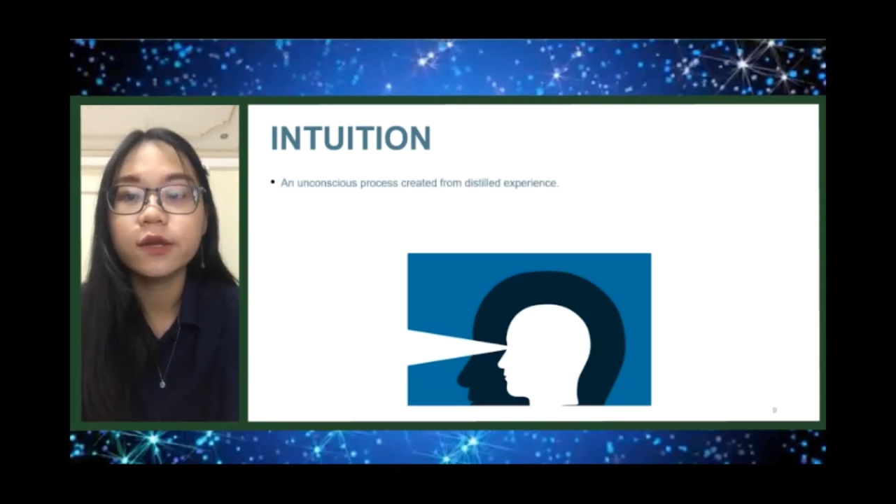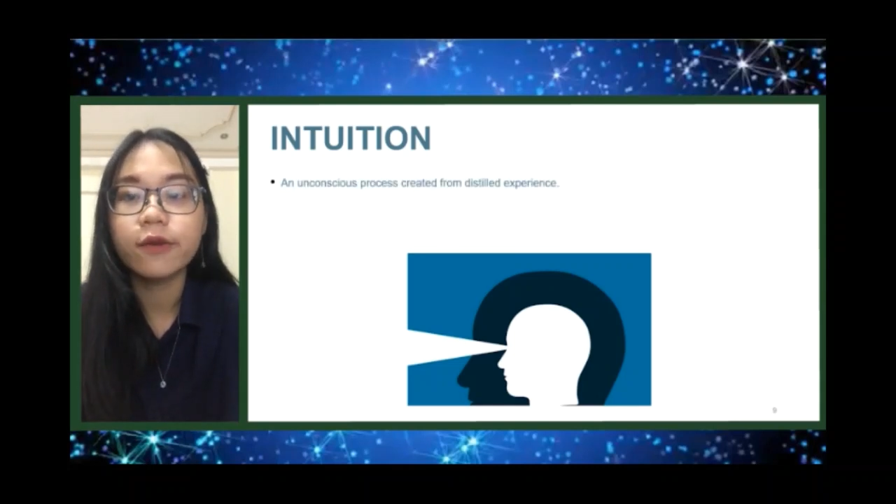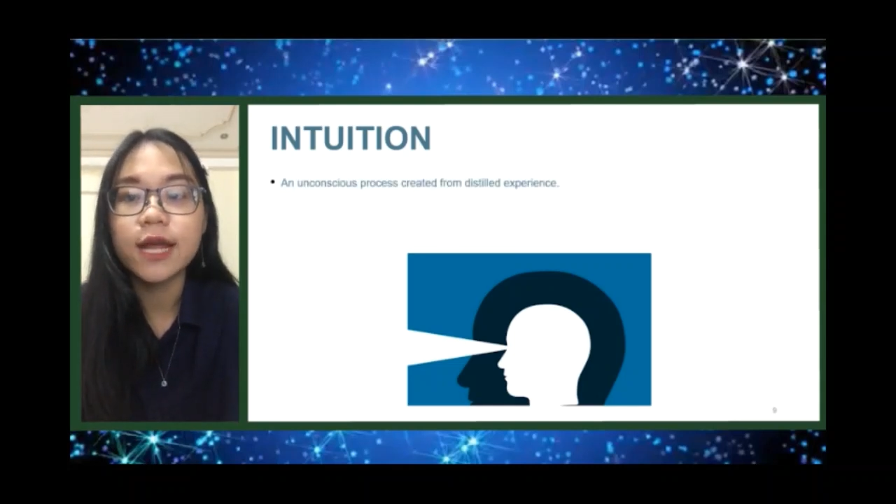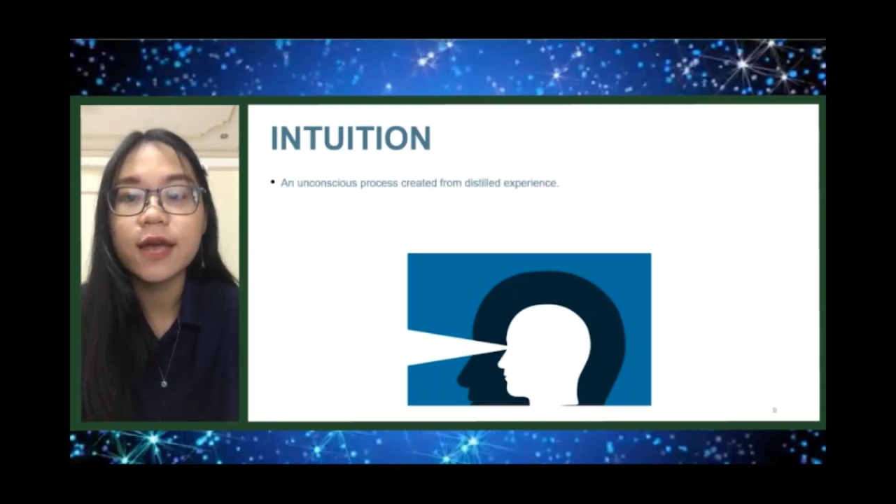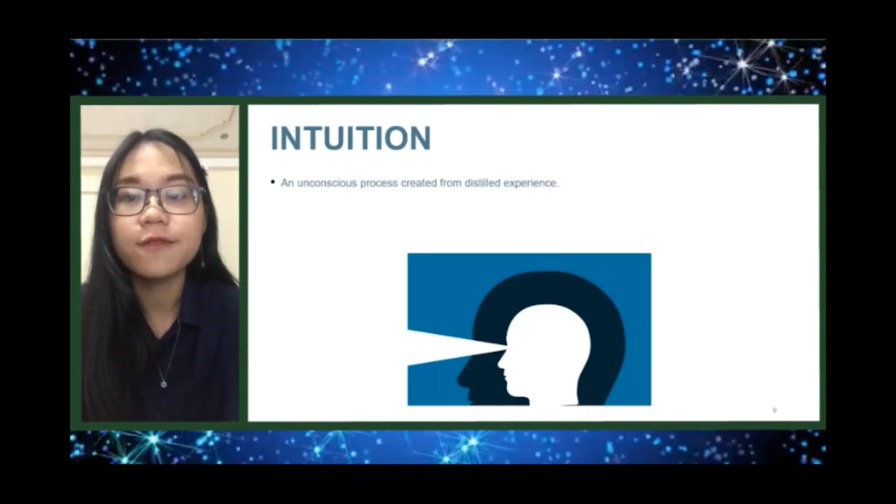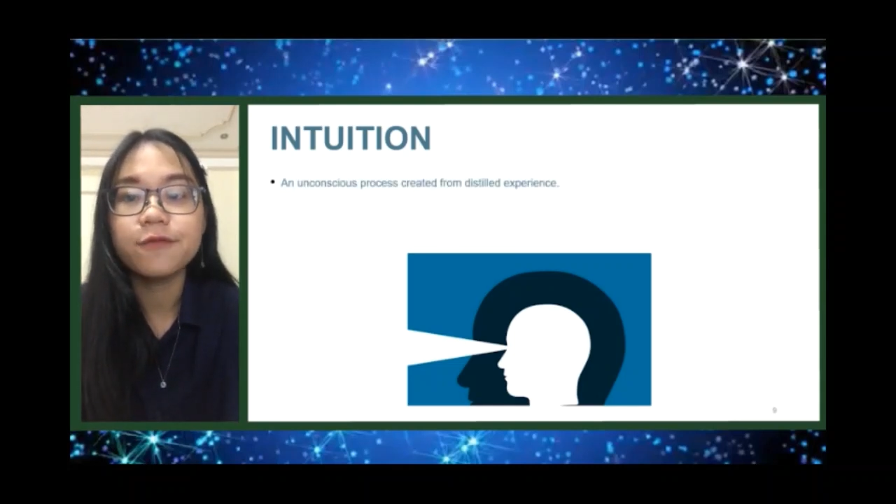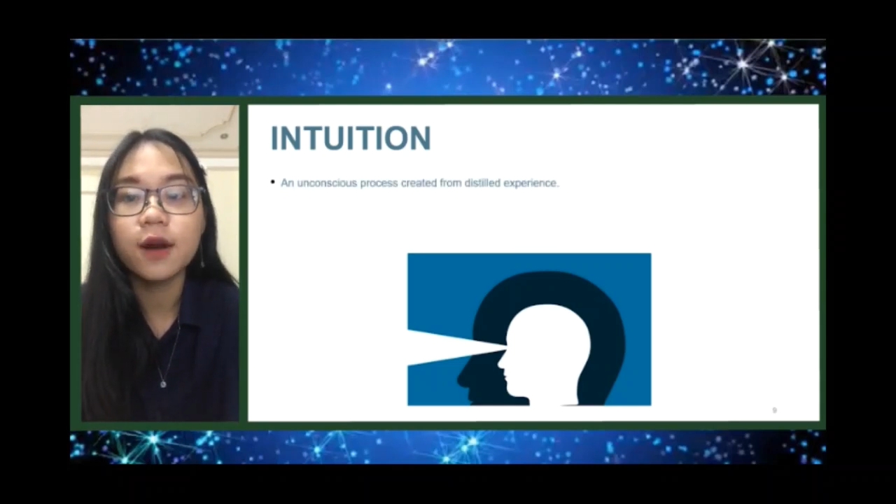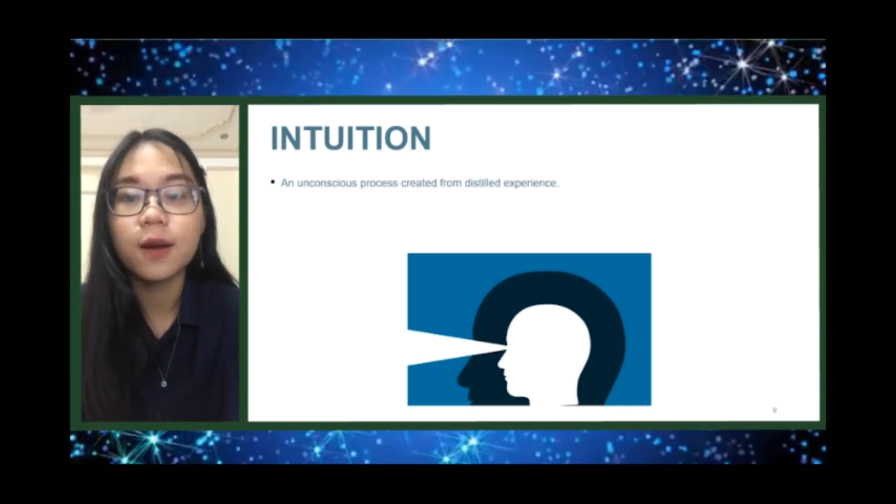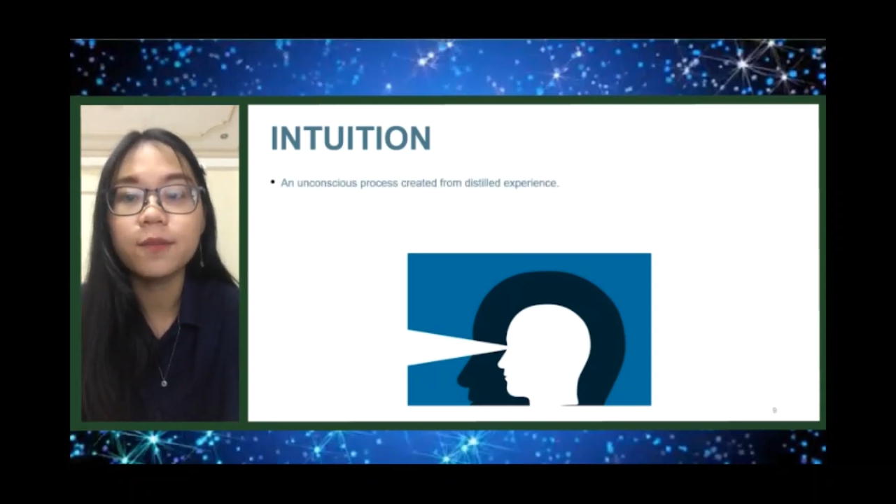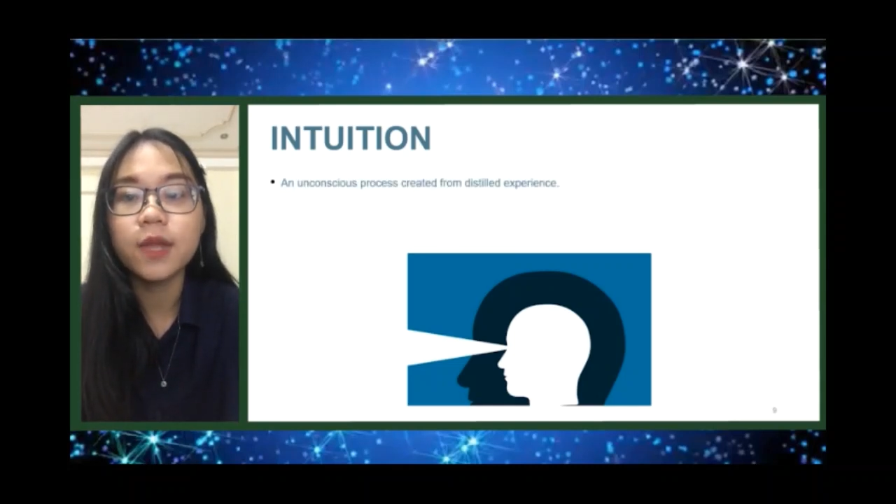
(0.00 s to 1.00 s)
created
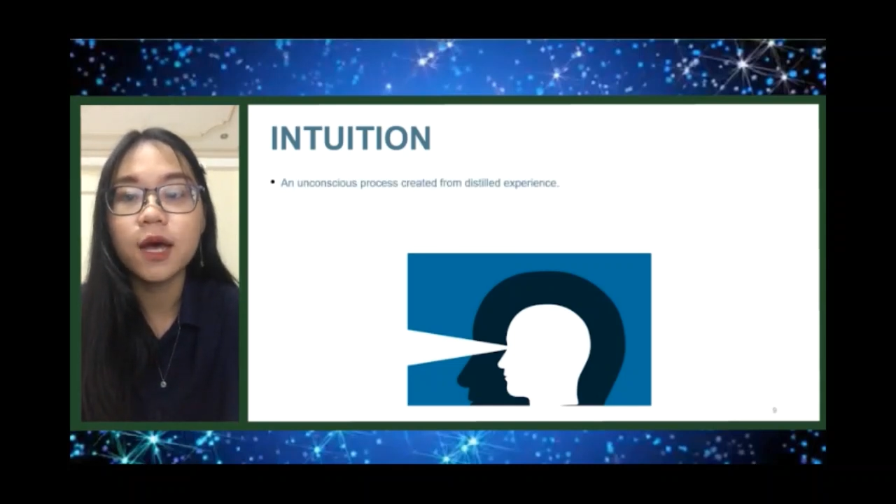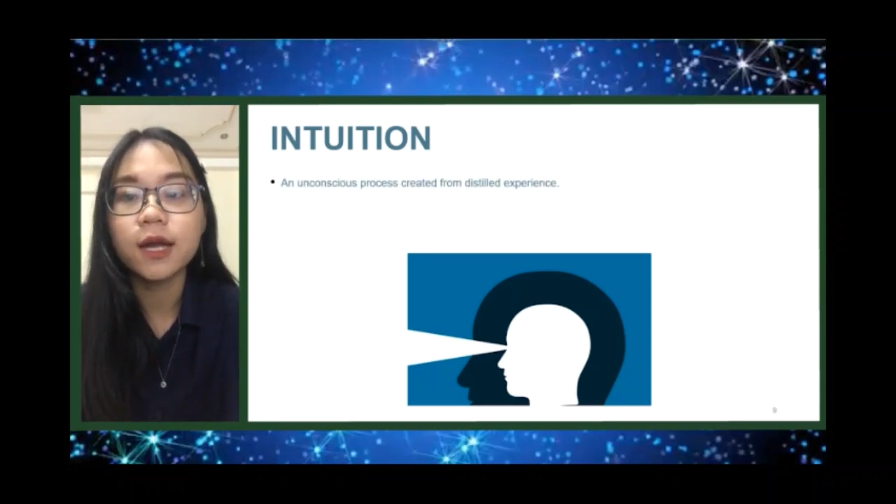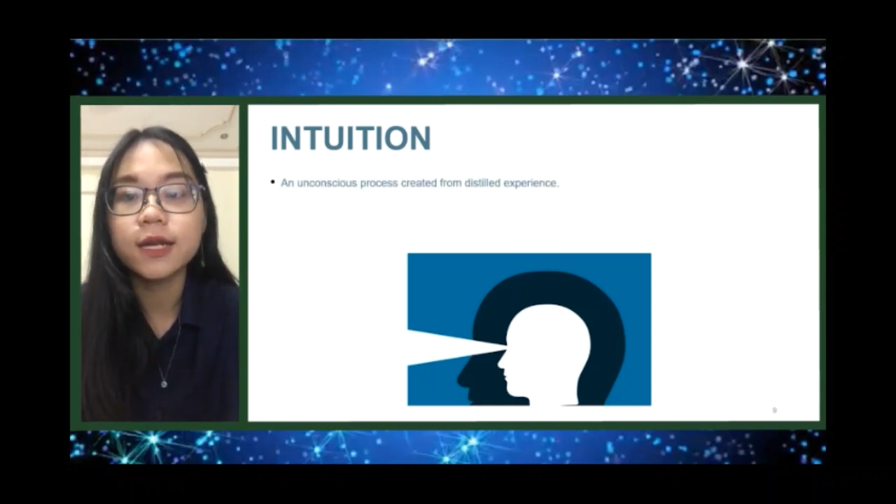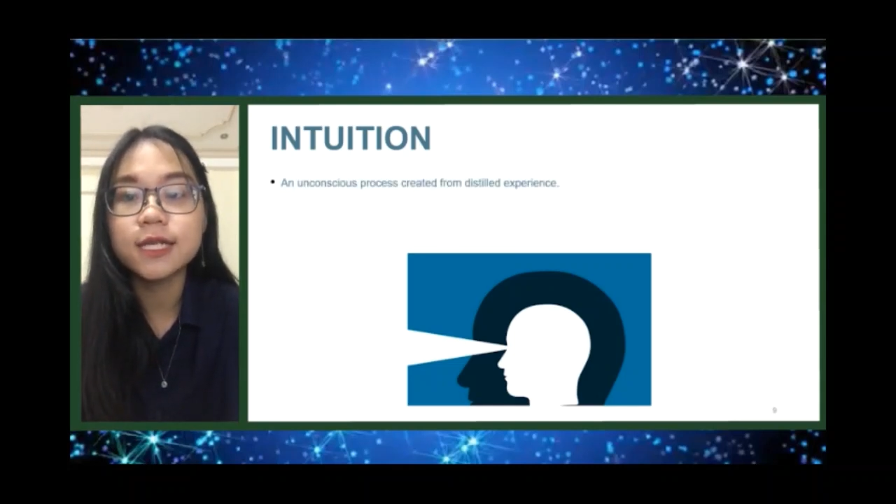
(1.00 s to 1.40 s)
from the